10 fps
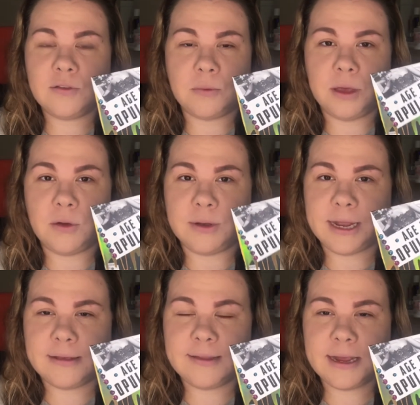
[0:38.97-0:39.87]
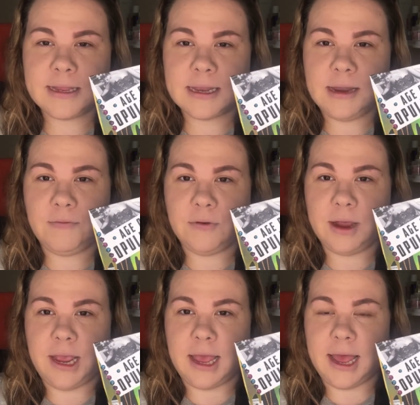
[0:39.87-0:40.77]
so I got next day
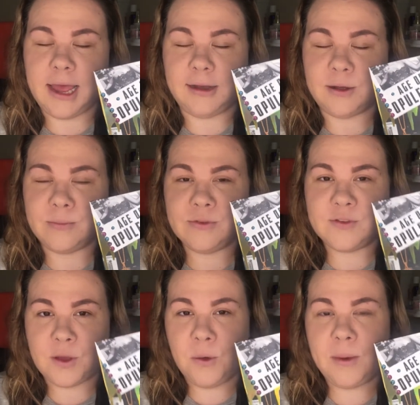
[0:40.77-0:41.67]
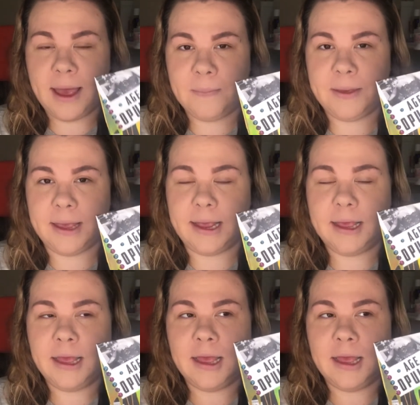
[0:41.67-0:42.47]
delivery, and I'm so happy.